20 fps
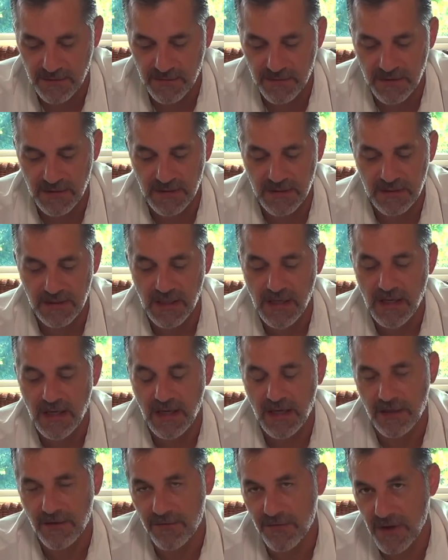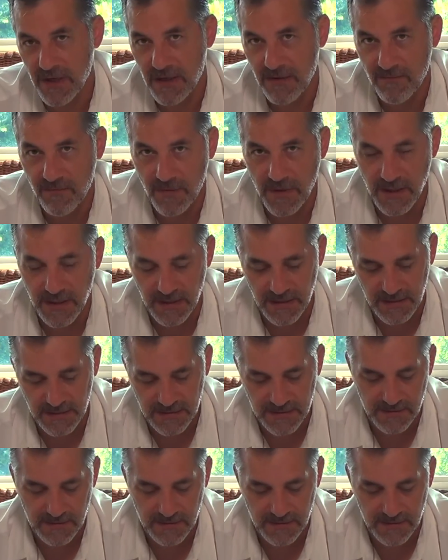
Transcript: unique and creative ways.